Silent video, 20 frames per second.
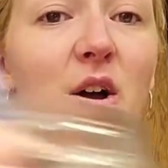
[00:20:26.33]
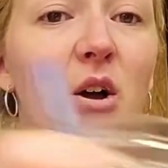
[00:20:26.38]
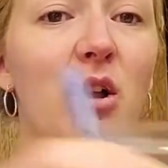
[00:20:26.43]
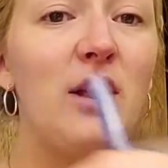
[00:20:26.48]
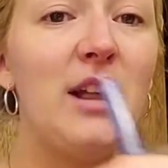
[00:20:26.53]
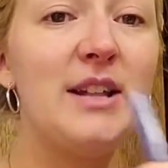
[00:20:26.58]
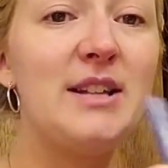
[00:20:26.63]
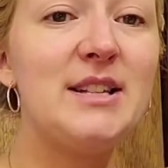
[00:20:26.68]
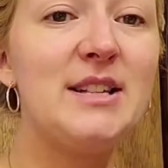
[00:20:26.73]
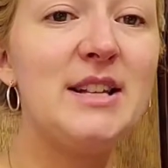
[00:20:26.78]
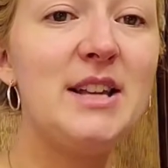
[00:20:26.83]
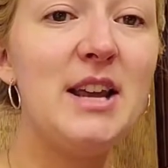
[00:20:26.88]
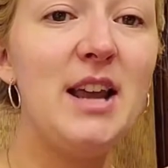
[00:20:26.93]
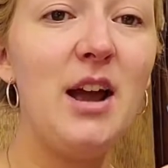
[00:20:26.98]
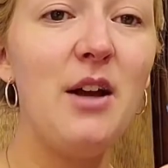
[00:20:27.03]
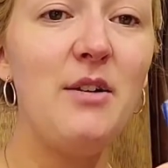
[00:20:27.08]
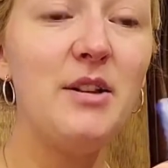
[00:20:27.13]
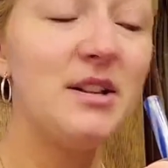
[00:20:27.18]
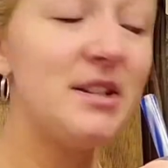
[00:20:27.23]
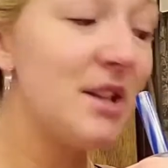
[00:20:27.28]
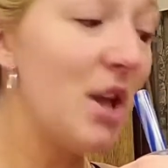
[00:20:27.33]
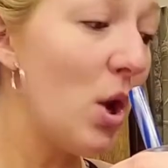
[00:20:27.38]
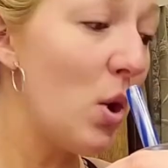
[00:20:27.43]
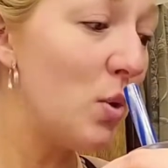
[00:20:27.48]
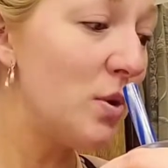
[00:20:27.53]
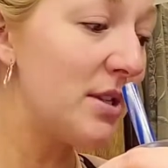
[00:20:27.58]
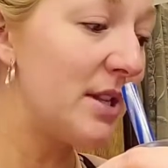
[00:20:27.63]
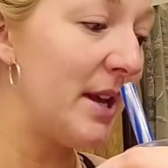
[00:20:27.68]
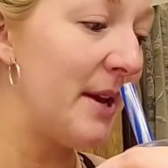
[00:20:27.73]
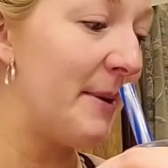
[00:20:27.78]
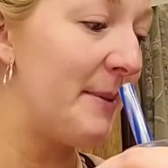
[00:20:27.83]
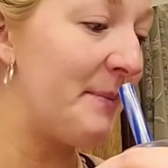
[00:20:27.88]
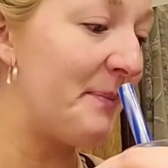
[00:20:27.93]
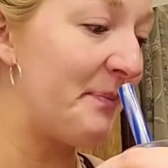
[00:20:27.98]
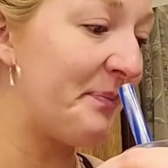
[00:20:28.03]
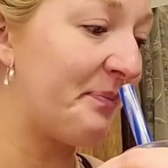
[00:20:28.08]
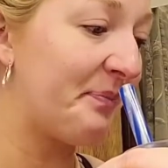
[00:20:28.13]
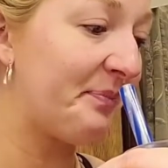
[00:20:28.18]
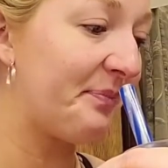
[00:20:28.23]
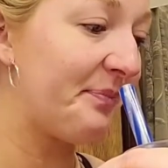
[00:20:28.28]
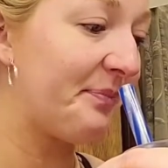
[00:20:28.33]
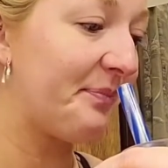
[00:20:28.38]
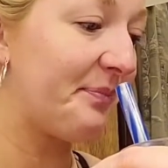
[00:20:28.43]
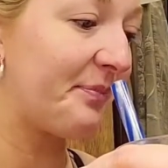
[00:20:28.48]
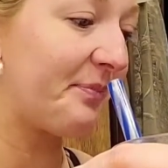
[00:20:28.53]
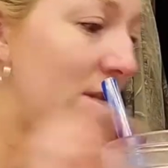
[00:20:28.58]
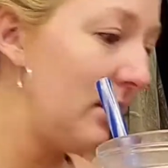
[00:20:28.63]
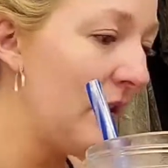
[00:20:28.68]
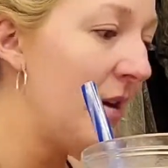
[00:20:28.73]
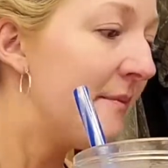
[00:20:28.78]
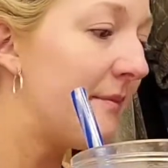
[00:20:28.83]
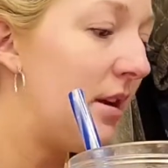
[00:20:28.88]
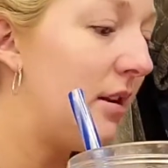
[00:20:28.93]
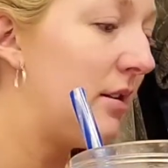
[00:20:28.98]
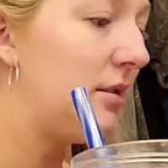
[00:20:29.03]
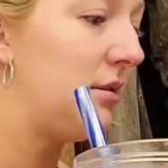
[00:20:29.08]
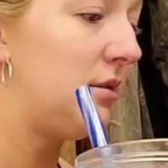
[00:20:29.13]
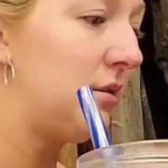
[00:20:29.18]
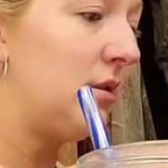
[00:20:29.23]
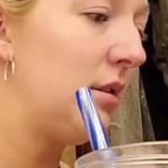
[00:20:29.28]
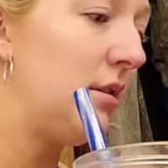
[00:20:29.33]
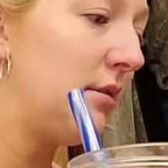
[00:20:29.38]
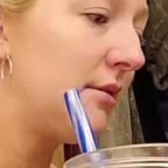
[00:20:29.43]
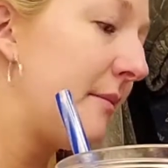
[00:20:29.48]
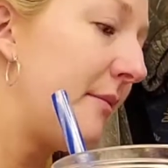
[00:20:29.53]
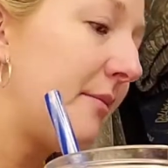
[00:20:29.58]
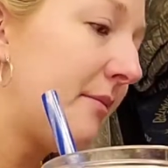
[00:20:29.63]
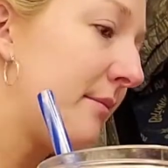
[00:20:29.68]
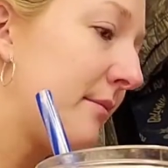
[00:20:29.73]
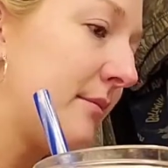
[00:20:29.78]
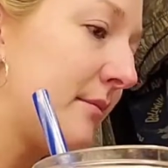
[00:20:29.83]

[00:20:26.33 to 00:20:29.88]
let's see how this goes. We go.